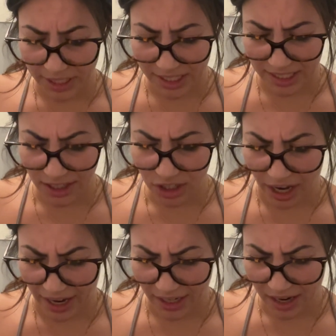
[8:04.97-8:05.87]
and
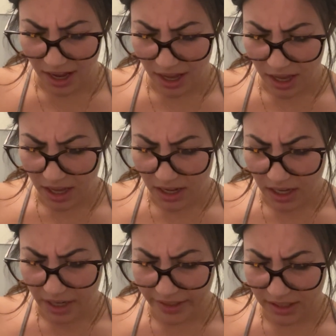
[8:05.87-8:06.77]
sunshine.
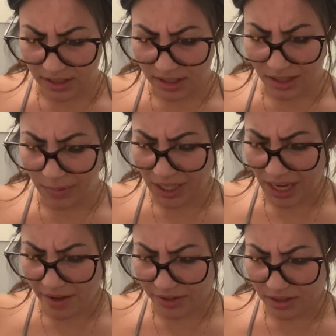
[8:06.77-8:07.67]
And something
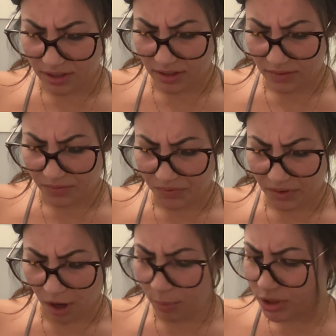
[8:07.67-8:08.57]
else,
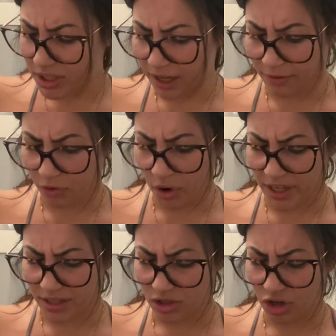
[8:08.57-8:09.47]
almost like a
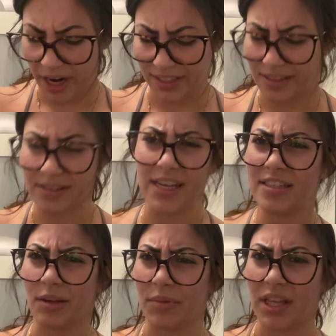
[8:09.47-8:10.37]
voice trying to say
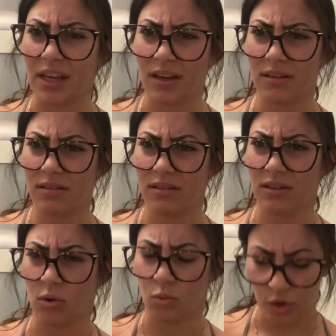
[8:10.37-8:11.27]
something,
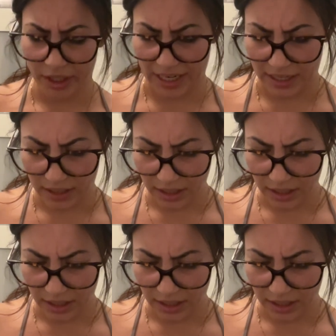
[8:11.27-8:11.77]
a warning.